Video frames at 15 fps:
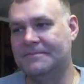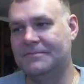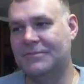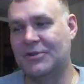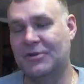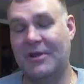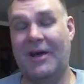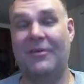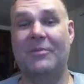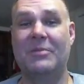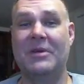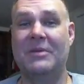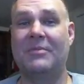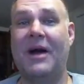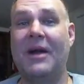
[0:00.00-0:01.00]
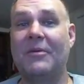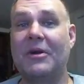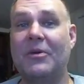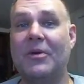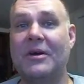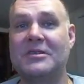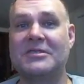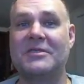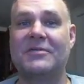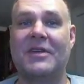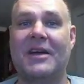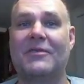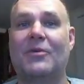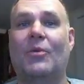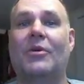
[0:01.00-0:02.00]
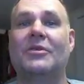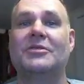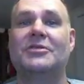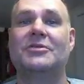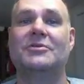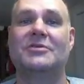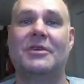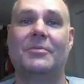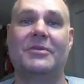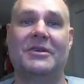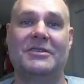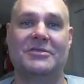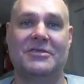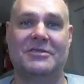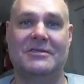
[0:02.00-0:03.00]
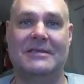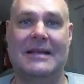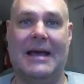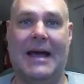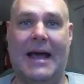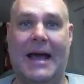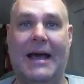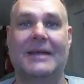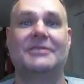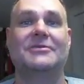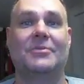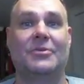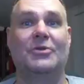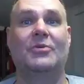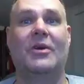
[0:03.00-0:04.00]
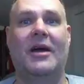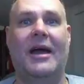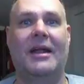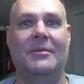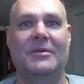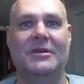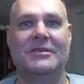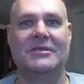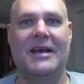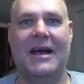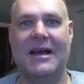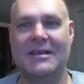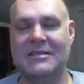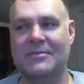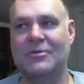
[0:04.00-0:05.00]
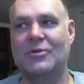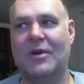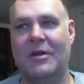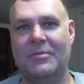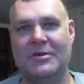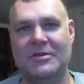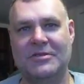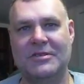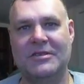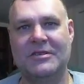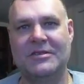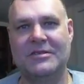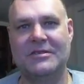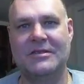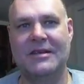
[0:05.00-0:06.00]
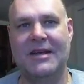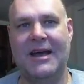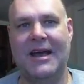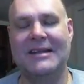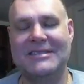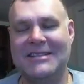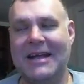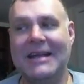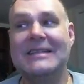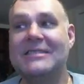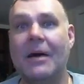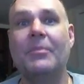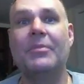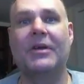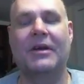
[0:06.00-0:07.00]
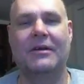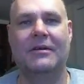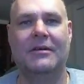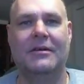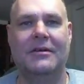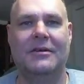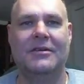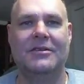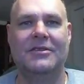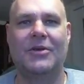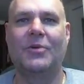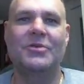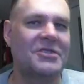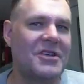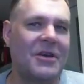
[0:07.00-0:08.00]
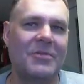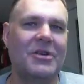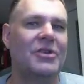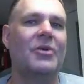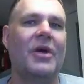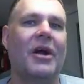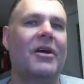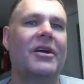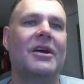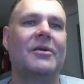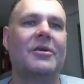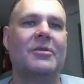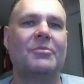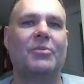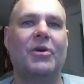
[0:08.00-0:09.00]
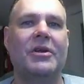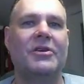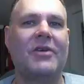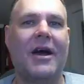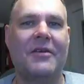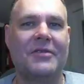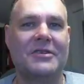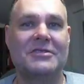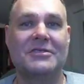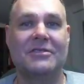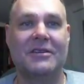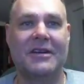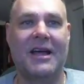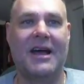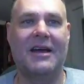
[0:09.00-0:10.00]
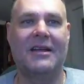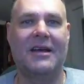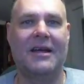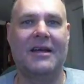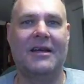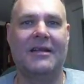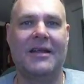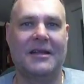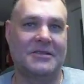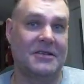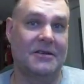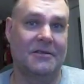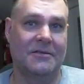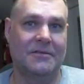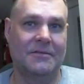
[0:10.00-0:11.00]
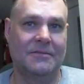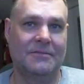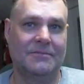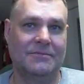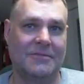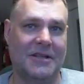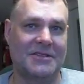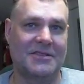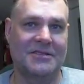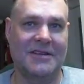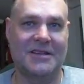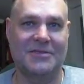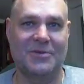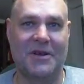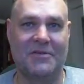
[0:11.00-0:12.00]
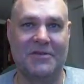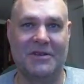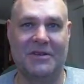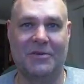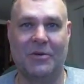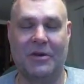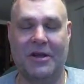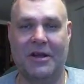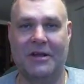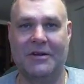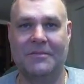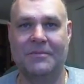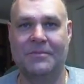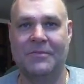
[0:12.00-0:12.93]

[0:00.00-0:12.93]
So that would be my request if they ever wanted to do something, is just add some new enemies, add some new NPCs, change something. Don't just give me a new area with pretty graphics to look at, and that's it. That's because that's what I feel like we're getting.